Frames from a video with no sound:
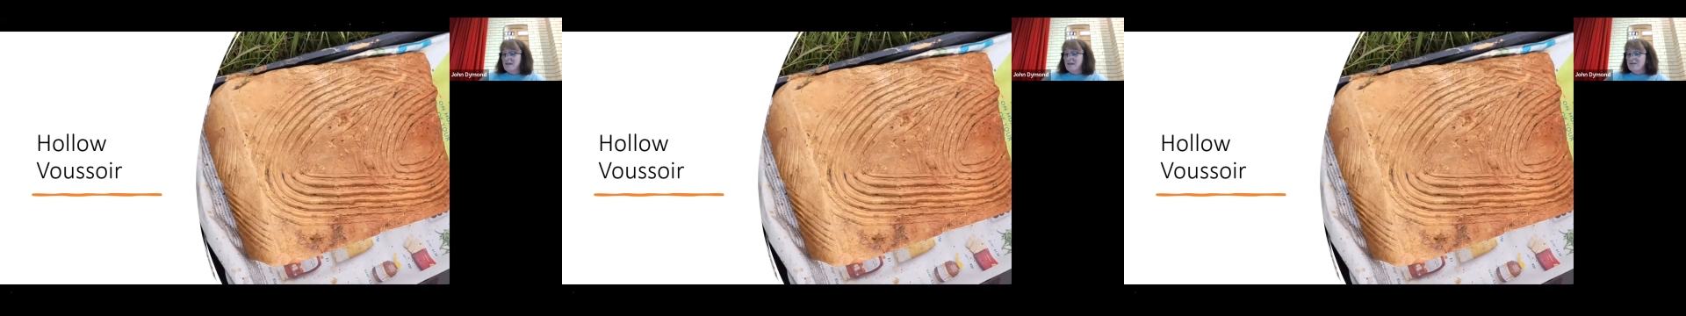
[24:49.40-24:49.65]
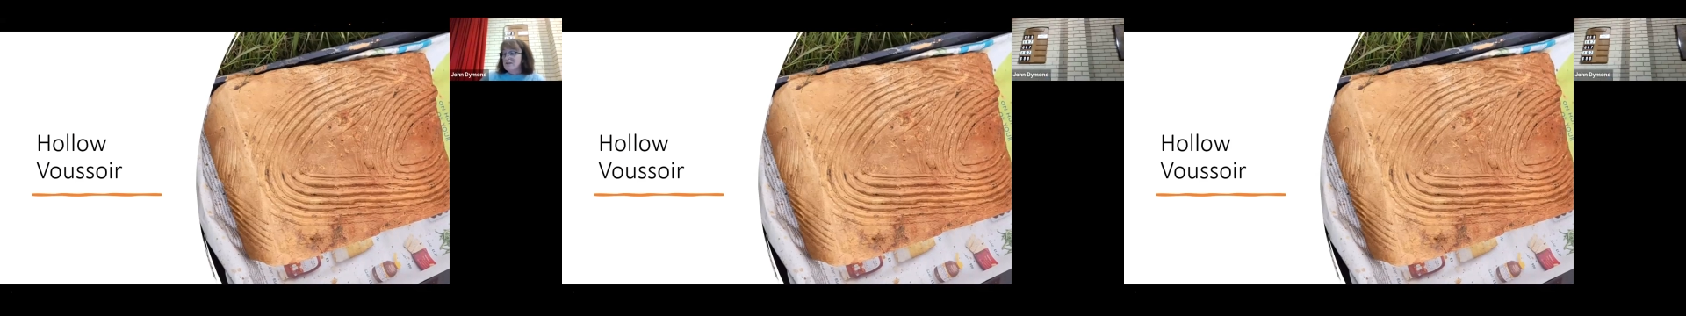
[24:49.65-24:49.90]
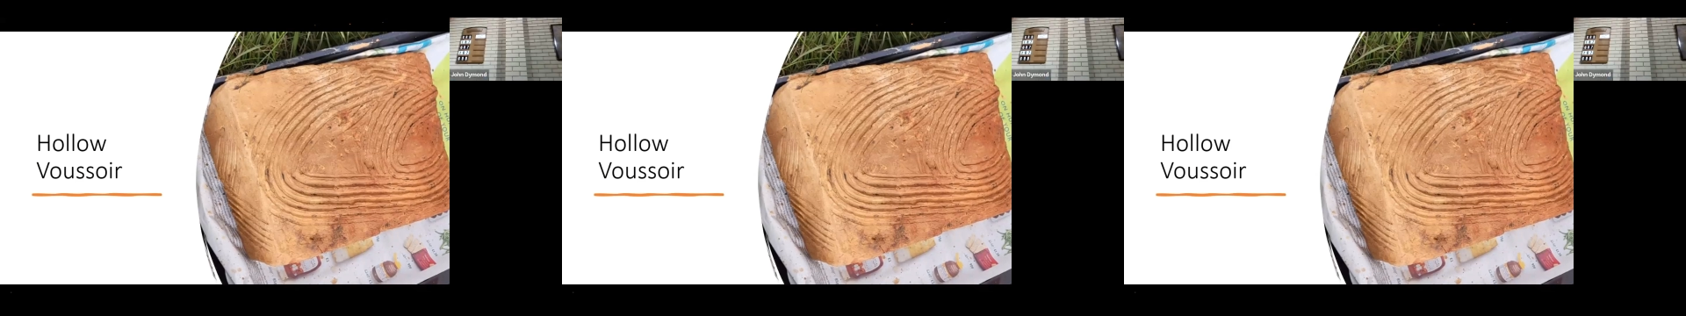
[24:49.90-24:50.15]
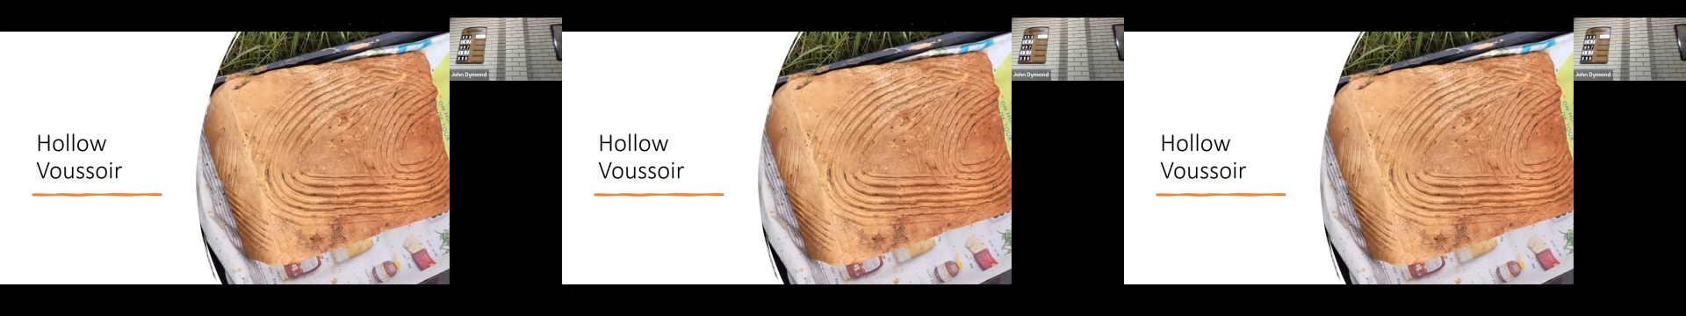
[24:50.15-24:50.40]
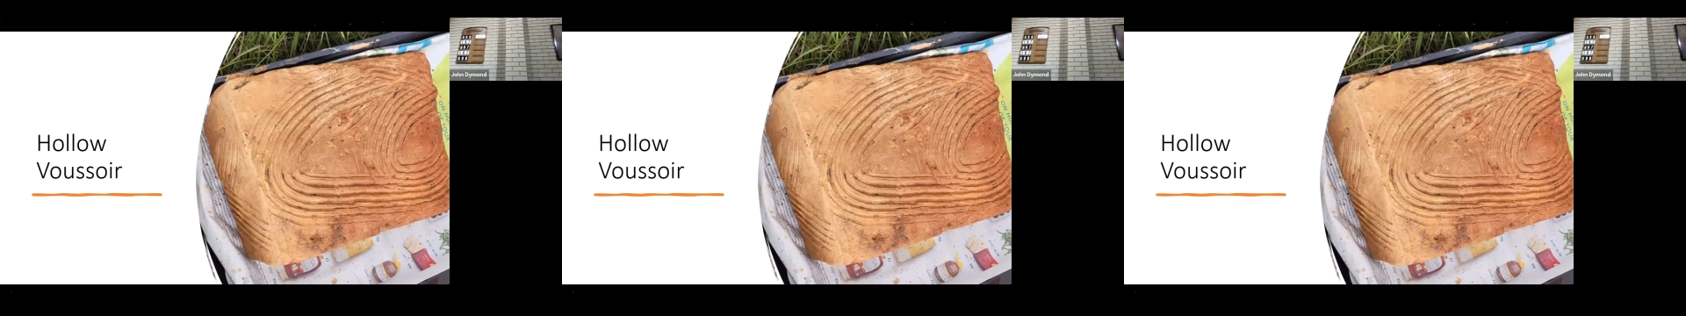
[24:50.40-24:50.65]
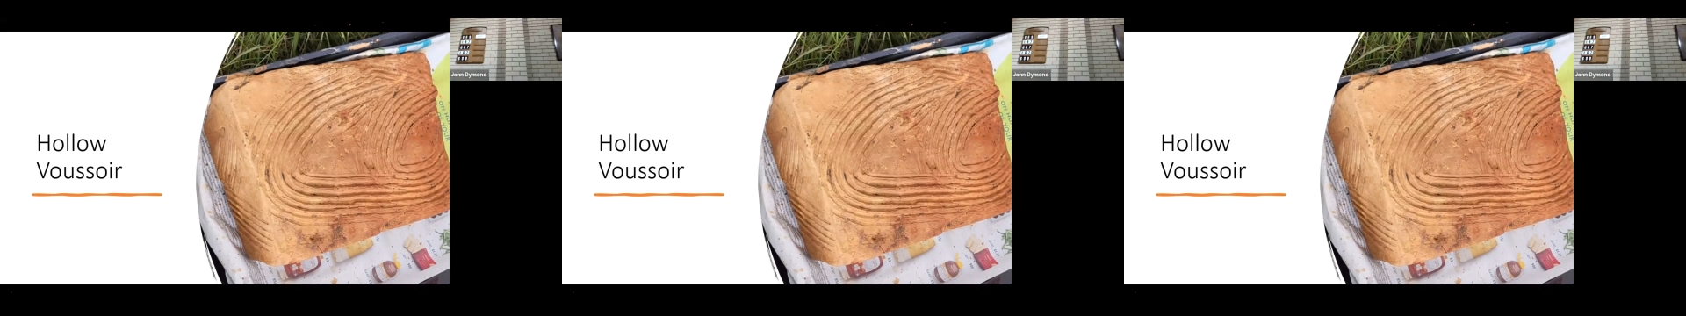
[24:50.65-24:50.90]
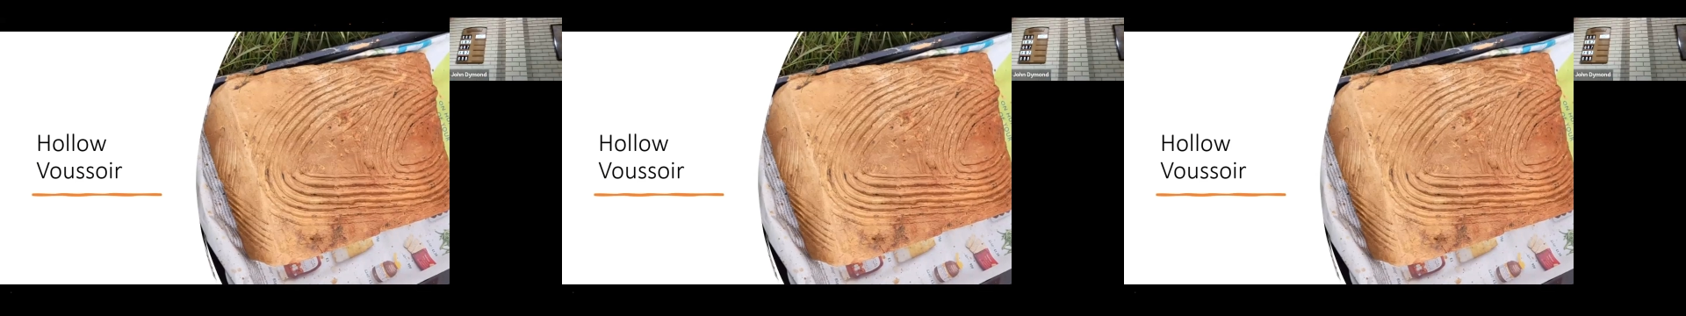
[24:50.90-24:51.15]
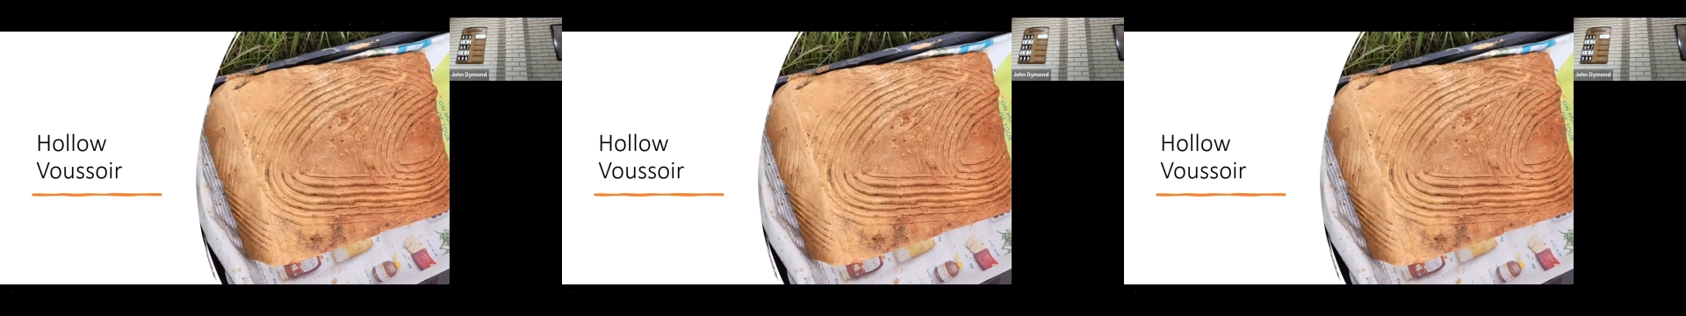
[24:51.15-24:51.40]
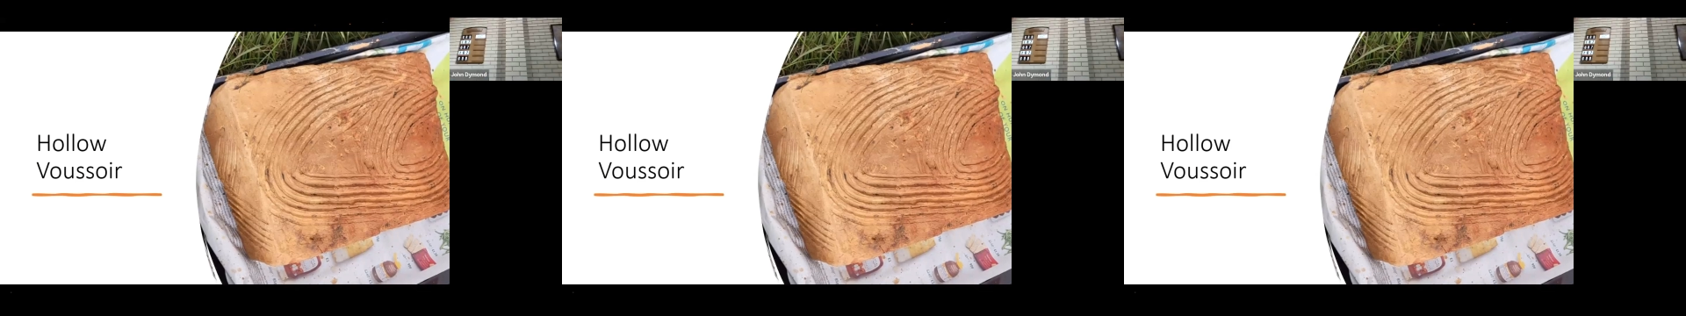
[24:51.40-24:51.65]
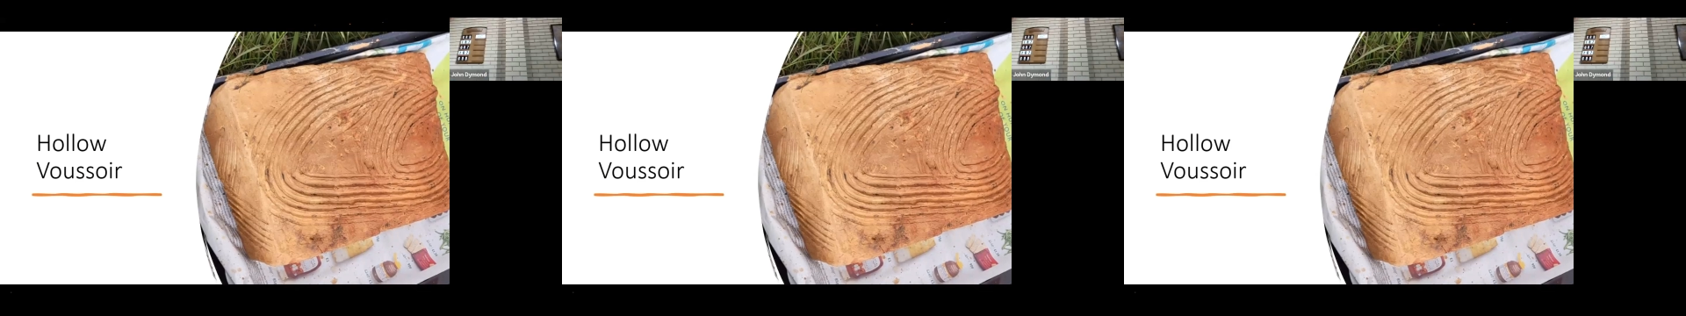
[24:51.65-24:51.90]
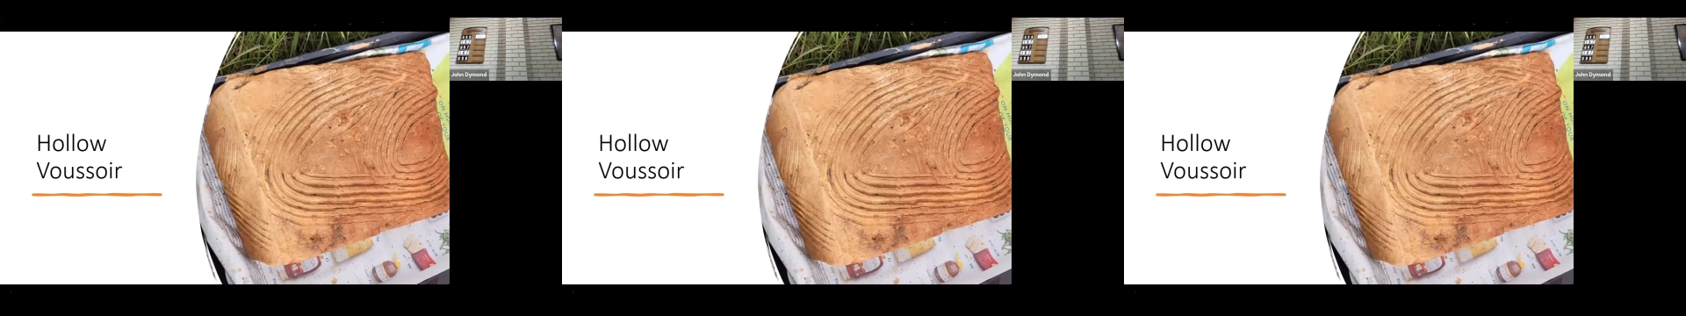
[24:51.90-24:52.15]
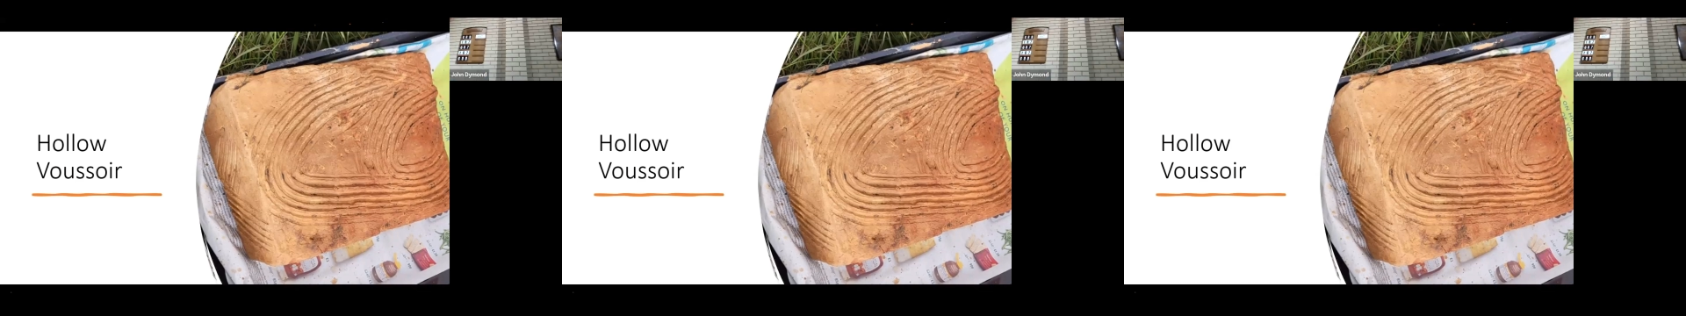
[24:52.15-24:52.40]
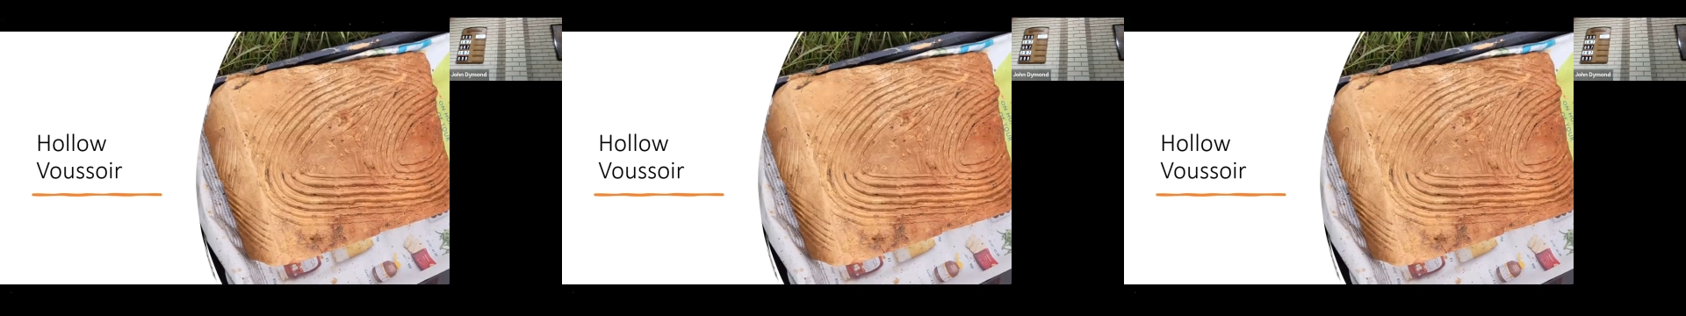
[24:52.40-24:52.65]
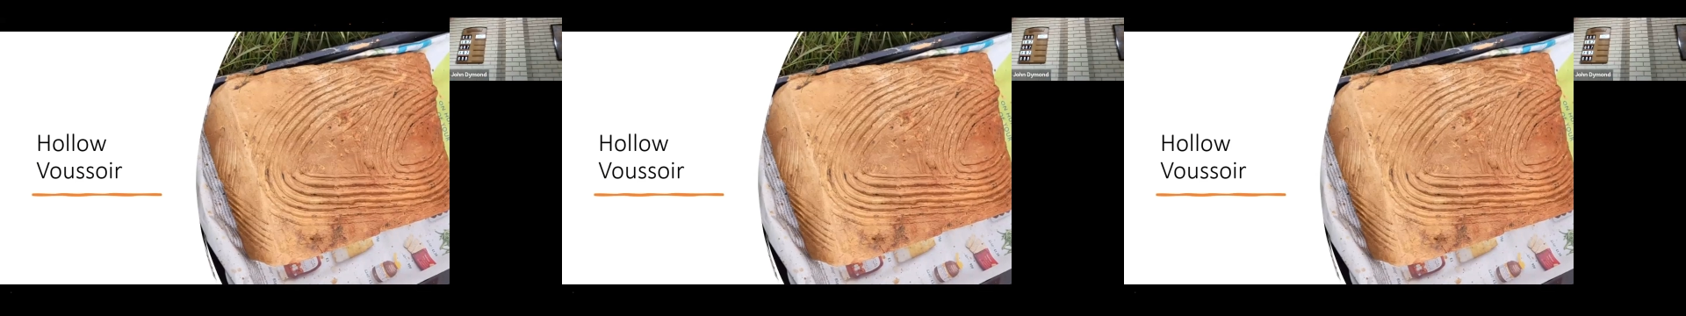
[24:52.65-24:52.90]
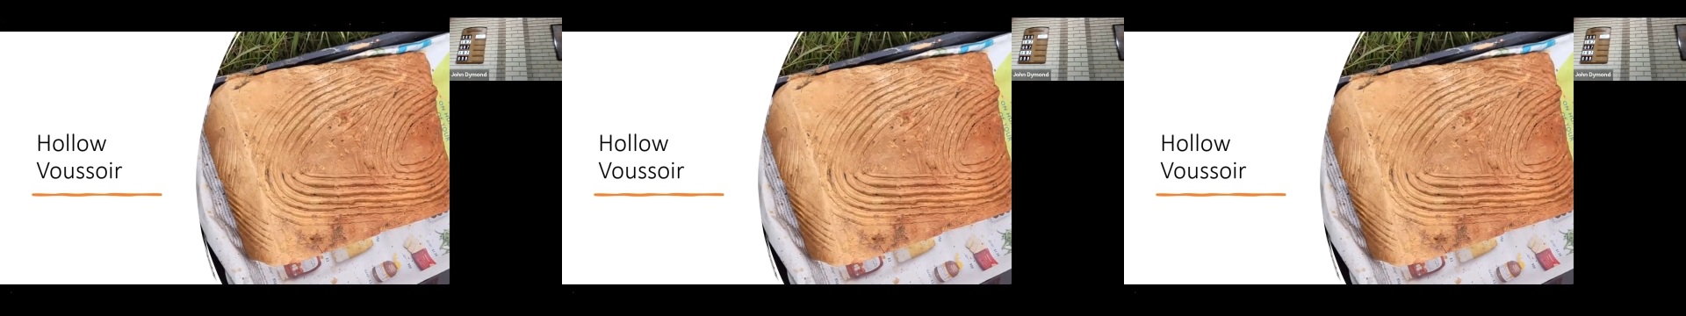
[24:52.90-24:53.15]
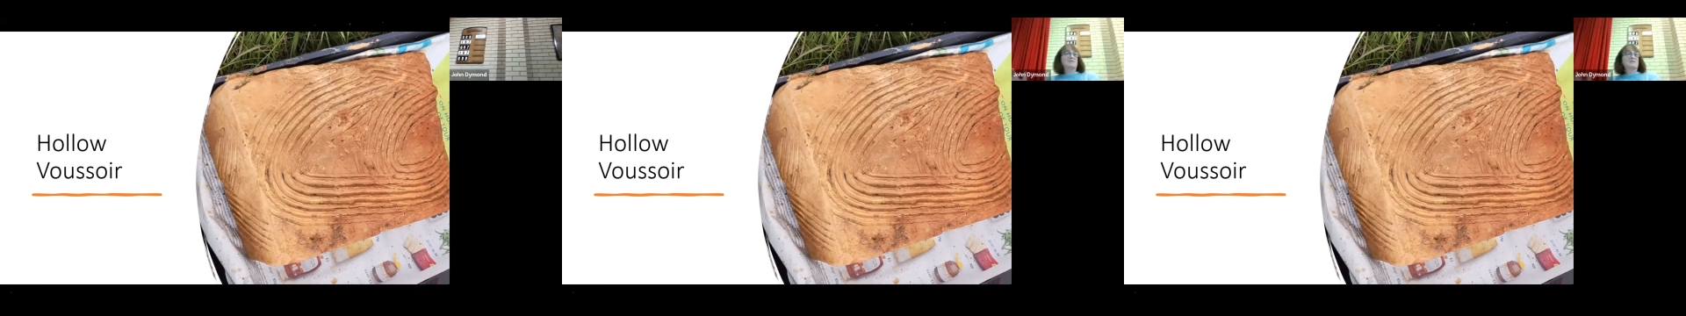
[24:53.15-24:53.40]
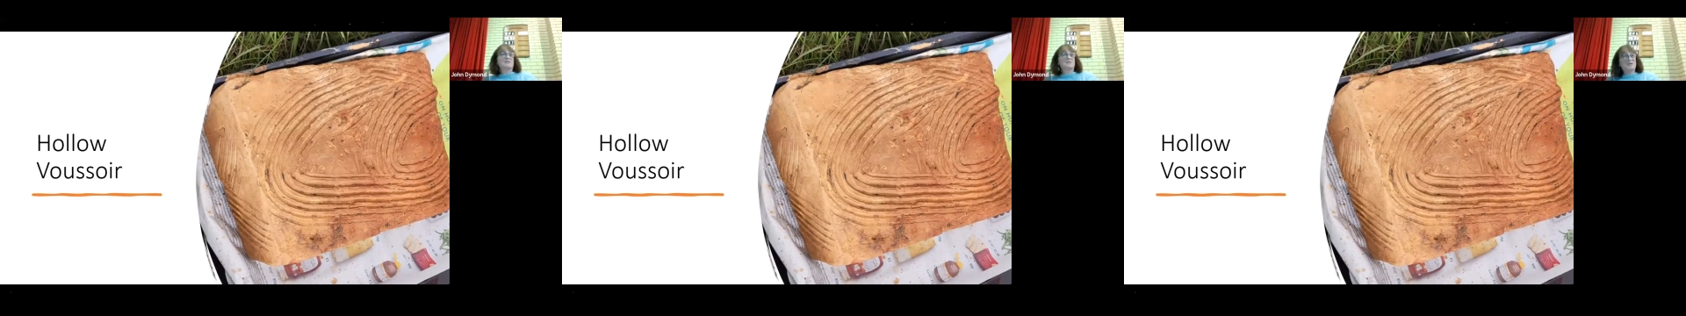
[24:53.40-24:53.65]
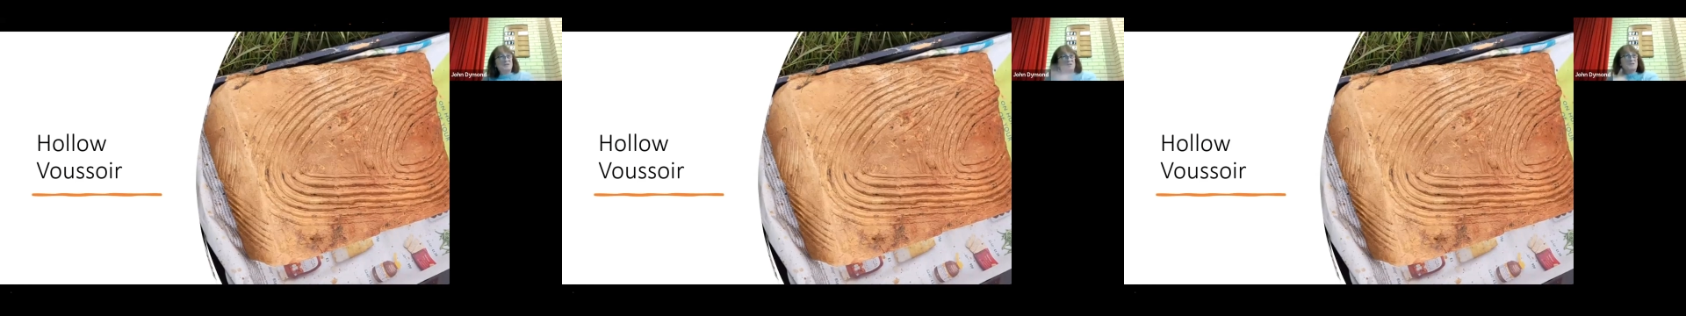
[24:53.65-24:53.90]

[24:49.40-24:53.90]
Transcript: No face is visible, so there are no lips to read.